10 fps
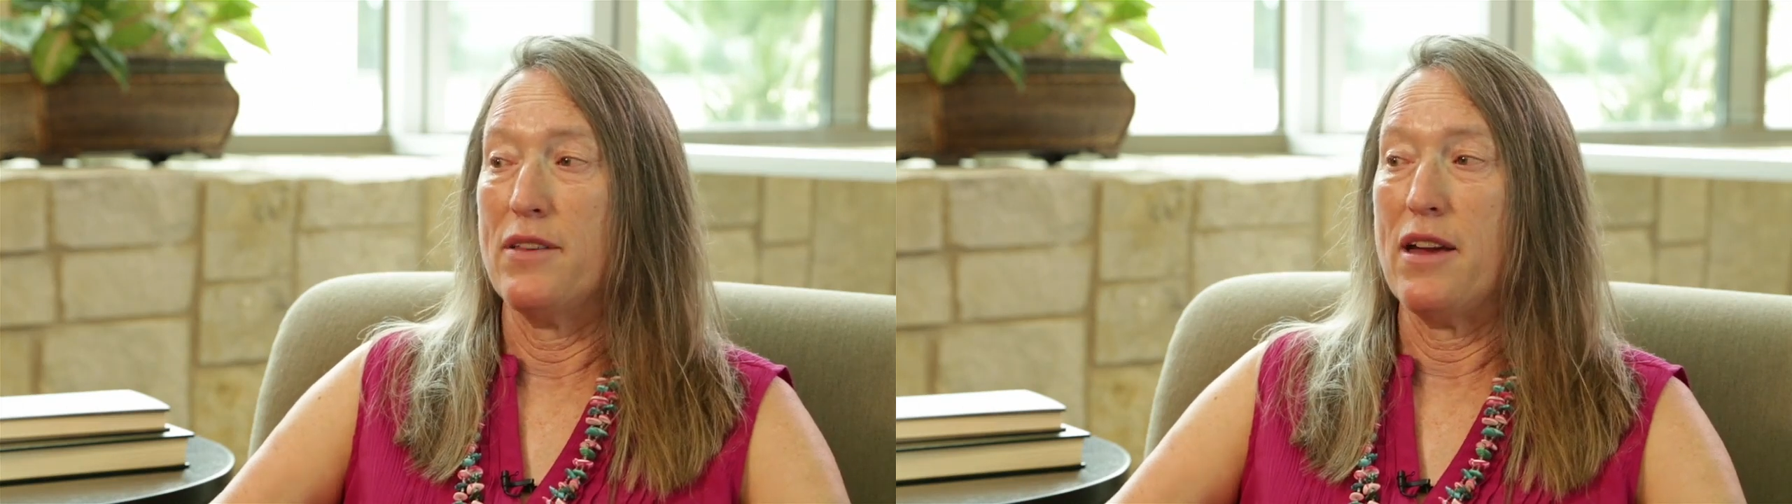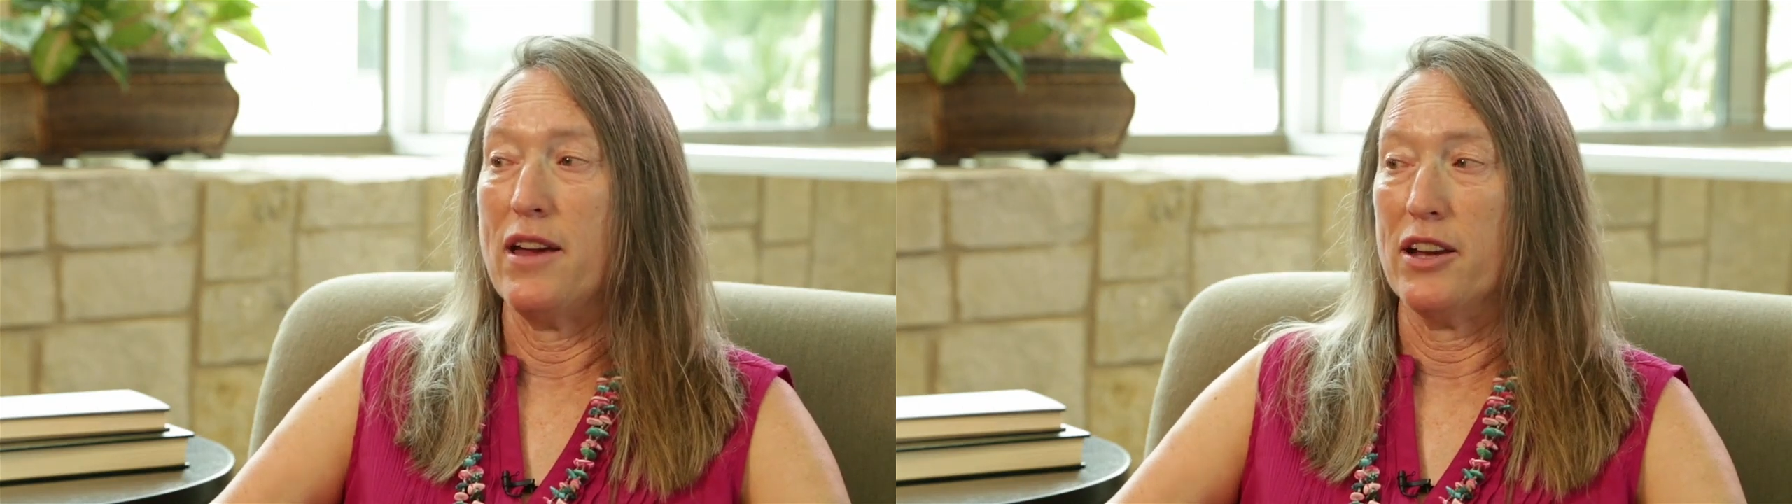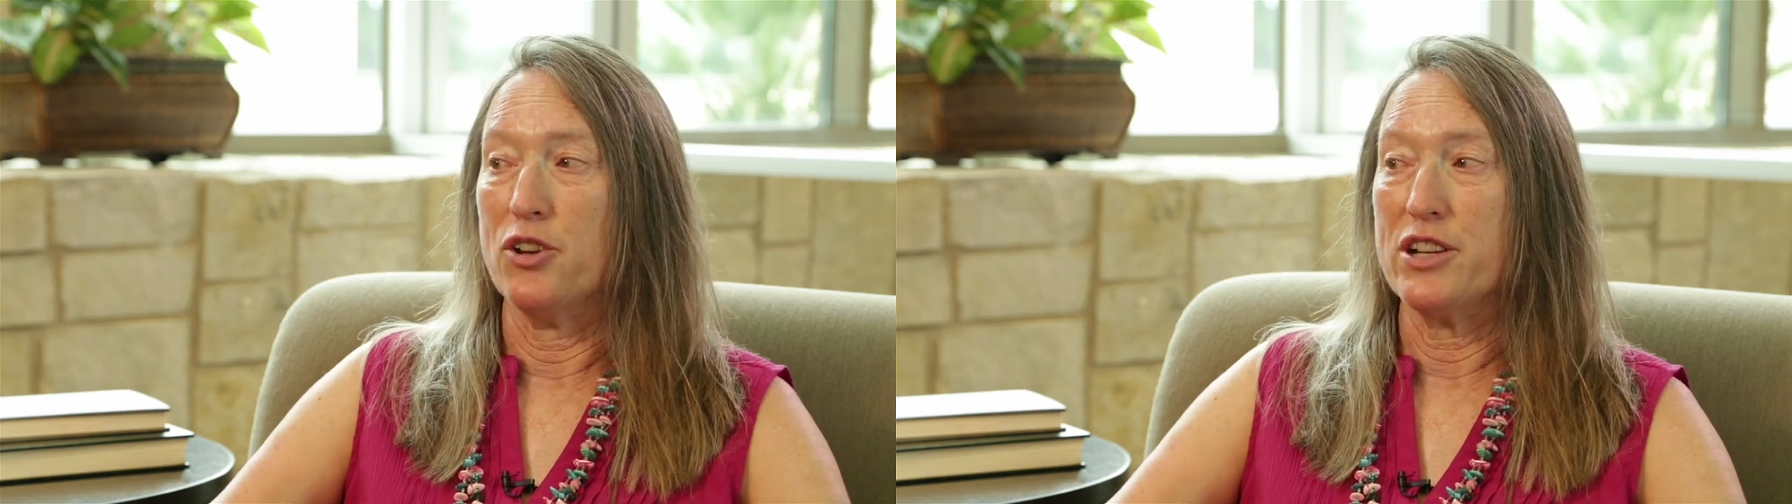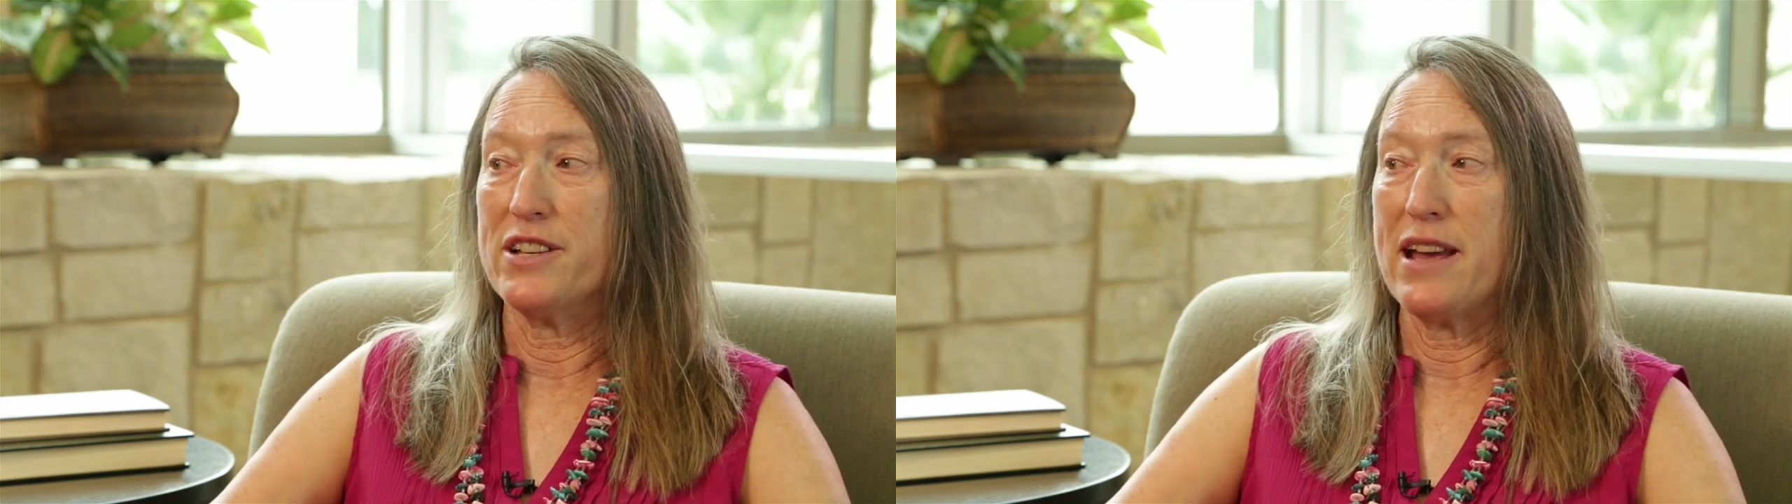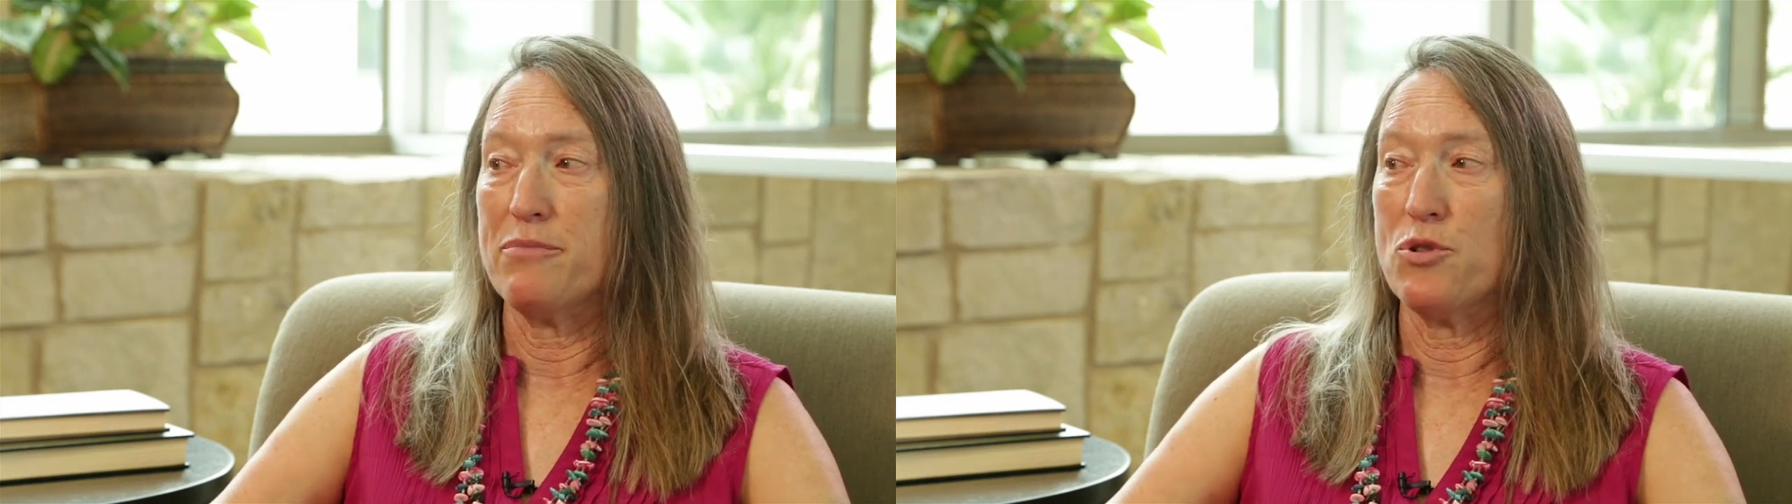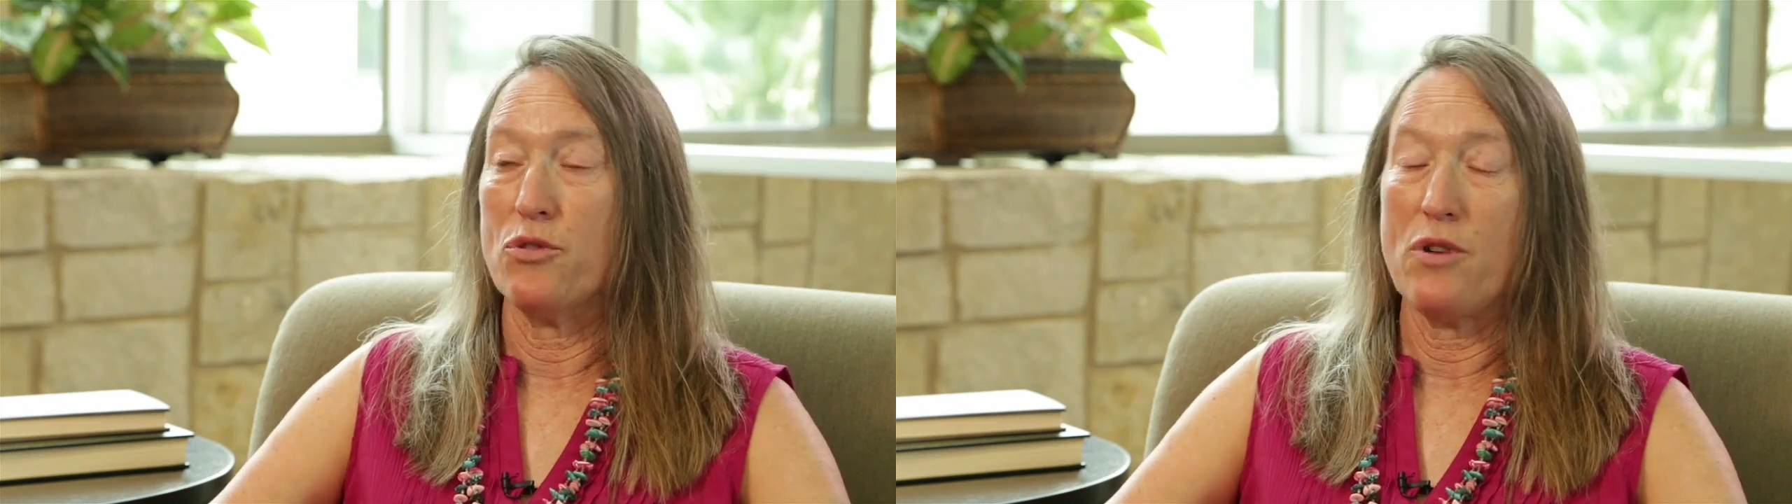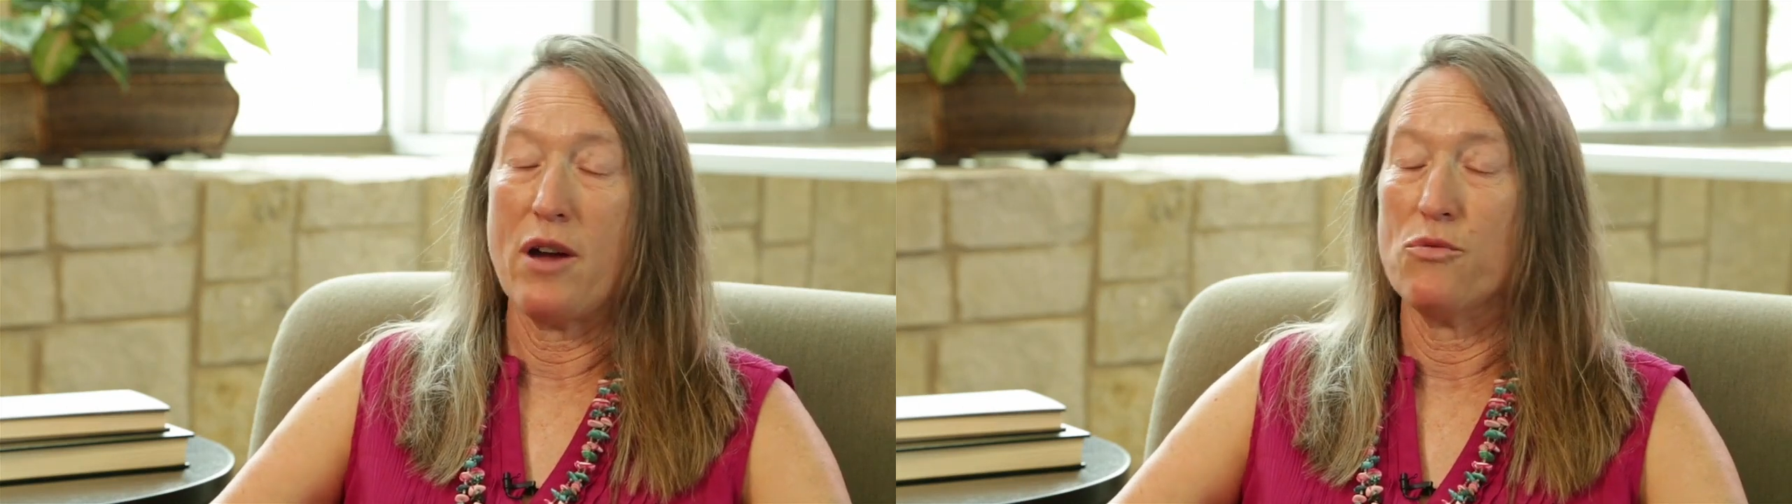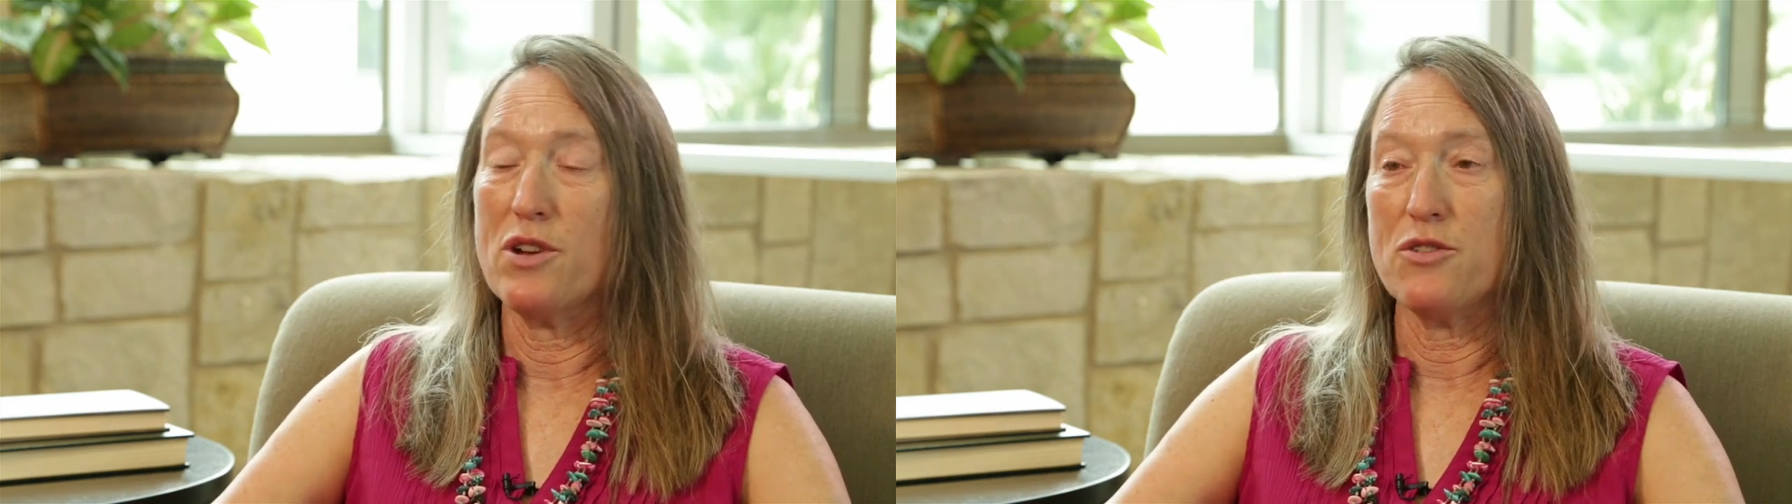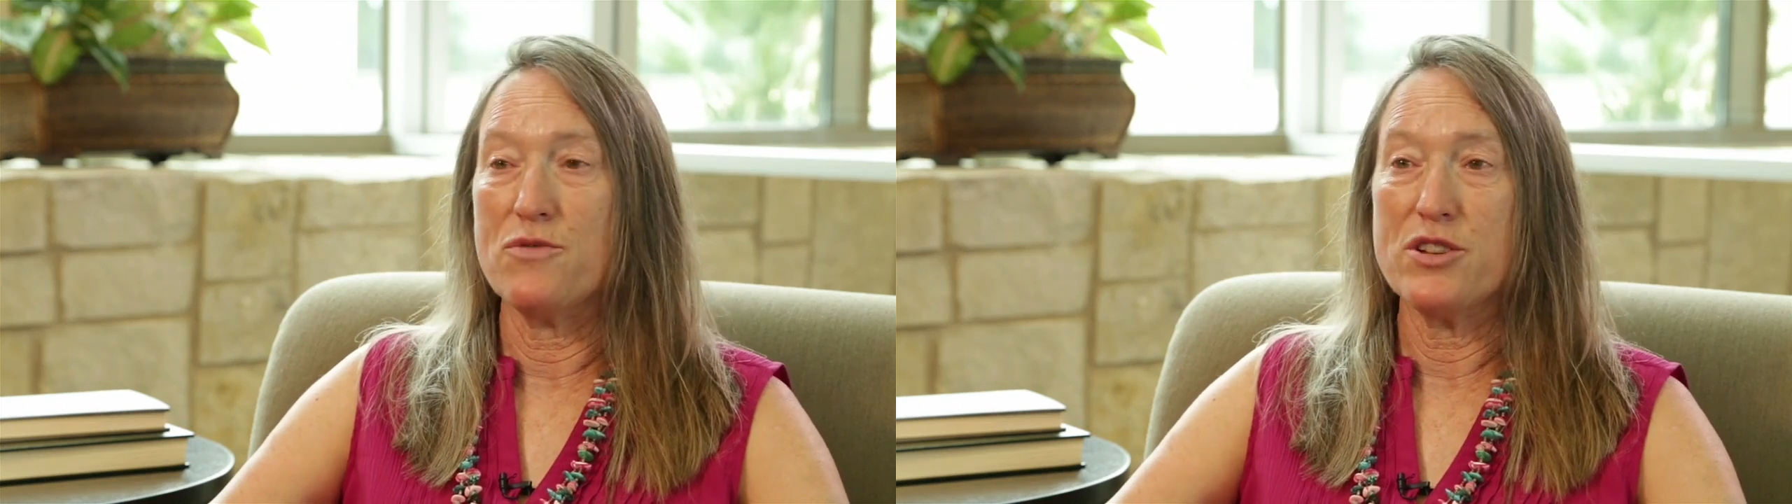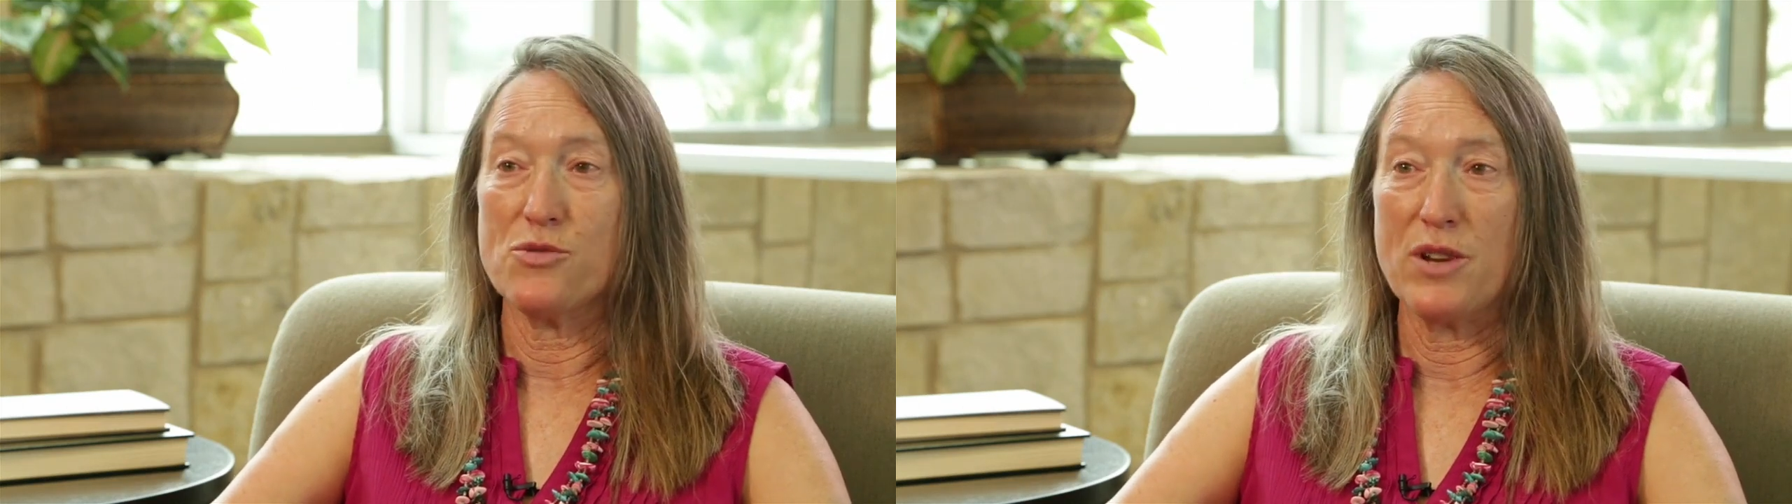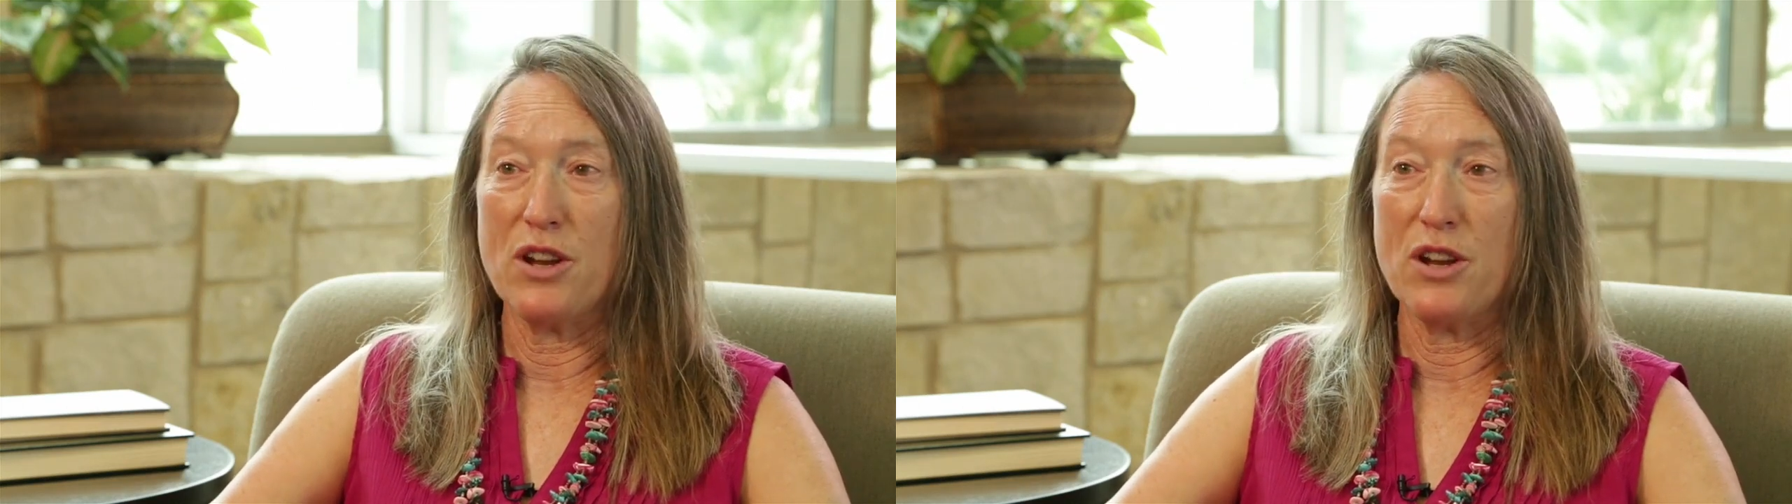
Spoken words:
And a good example, one of the reasons we